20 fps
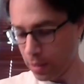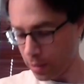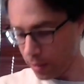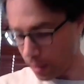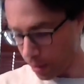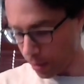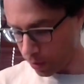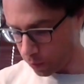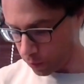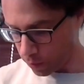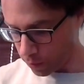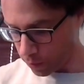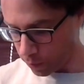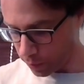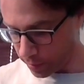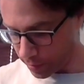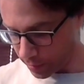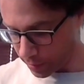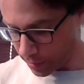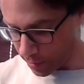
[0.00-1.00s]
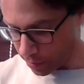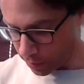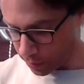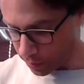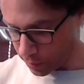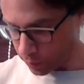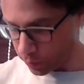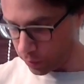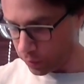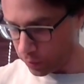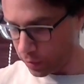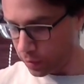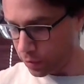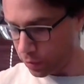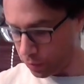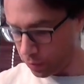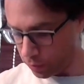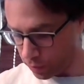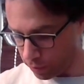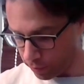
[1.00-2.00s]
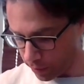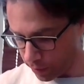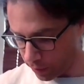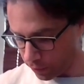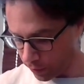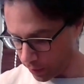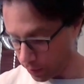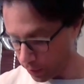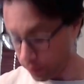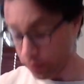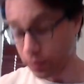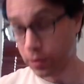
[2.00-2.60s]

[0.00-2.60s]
Now, with this hand on this one, you get to use your ring finger.